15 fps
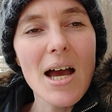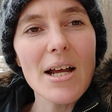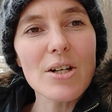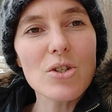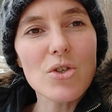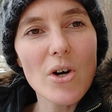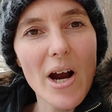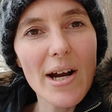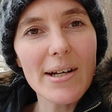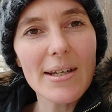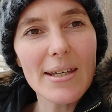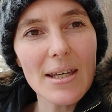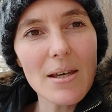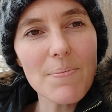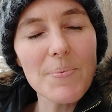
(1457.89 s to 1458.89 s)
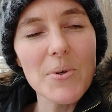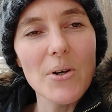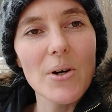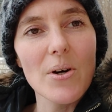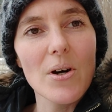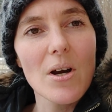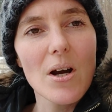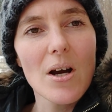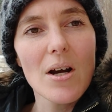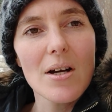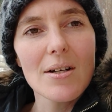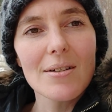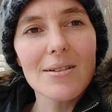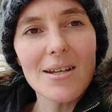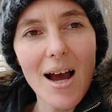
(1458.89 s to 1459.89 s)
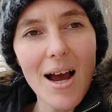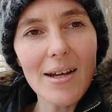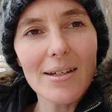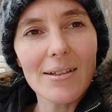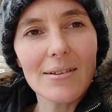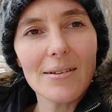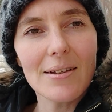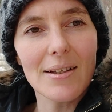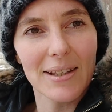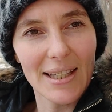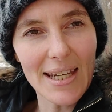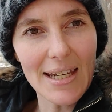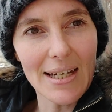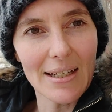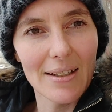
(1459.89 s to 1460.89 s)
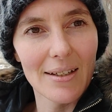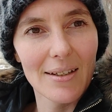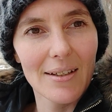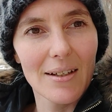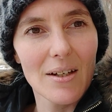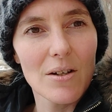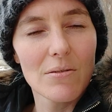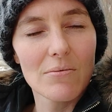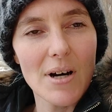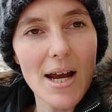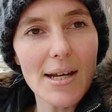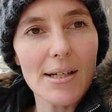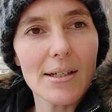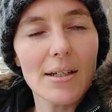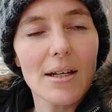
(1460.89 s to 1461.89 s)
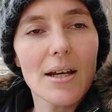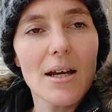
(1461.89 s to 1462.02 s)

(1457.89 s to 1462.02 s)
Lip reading: and try to keep your diet clean, right?